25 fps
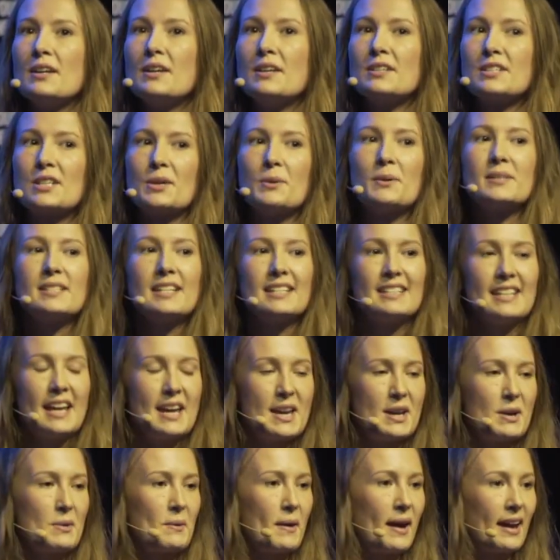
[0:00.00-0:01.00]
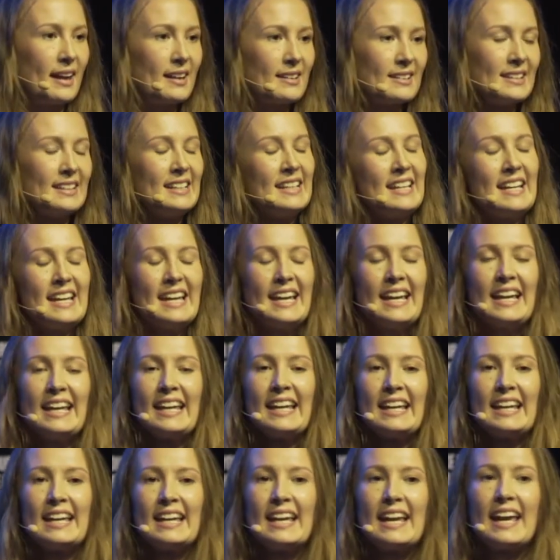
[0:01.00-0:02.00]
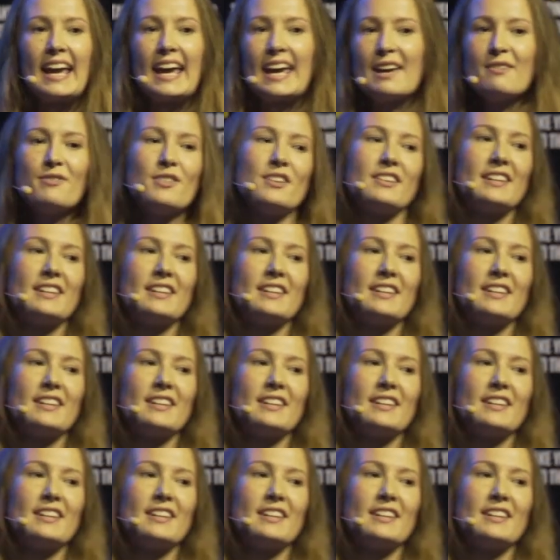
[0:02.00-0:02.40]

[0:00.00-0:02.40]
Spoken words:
So as a takeaway, if